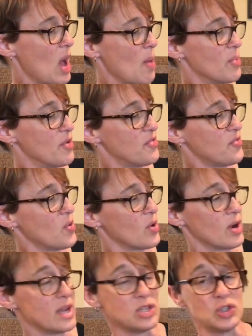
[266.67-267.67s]

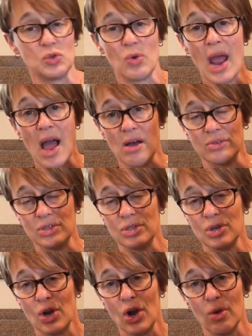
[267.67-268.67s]
before it drowned
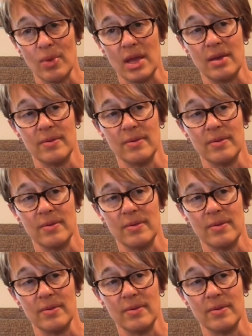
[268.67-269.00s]
Kirby.